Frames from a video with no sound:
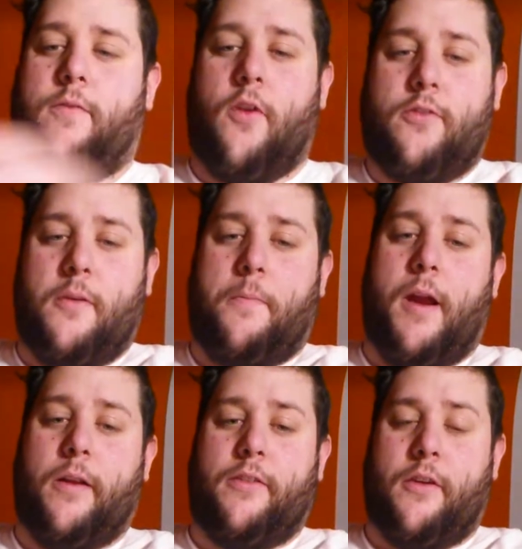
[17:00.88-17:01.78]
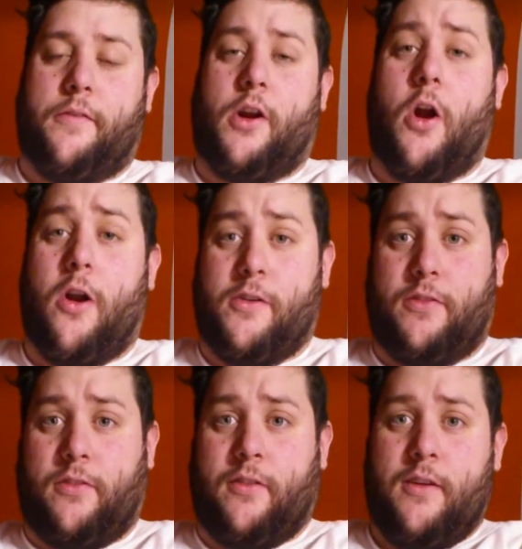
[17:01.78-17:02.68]
first appearance of
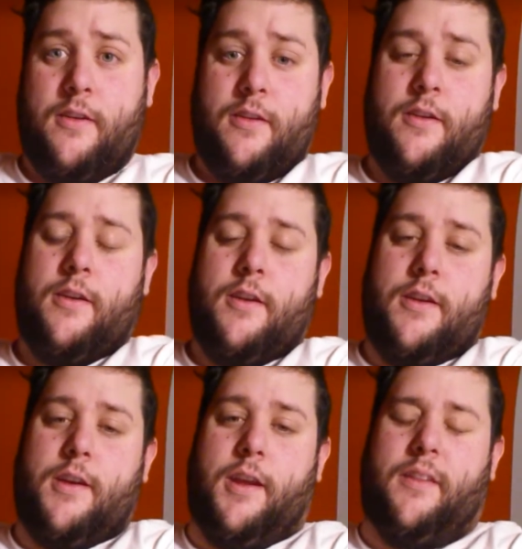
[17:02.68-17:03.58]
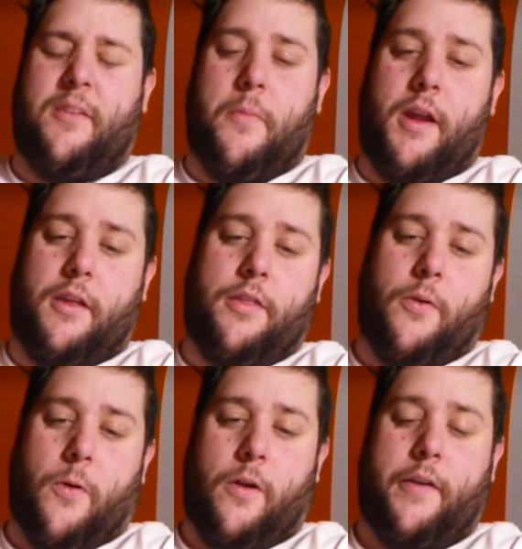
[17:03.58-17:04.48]
Curse in the Mighty Thor.